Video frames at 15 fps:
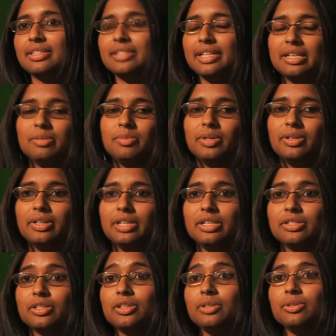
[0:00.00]

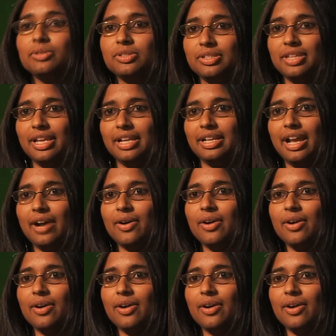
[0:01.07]
Sustainability is a huge thing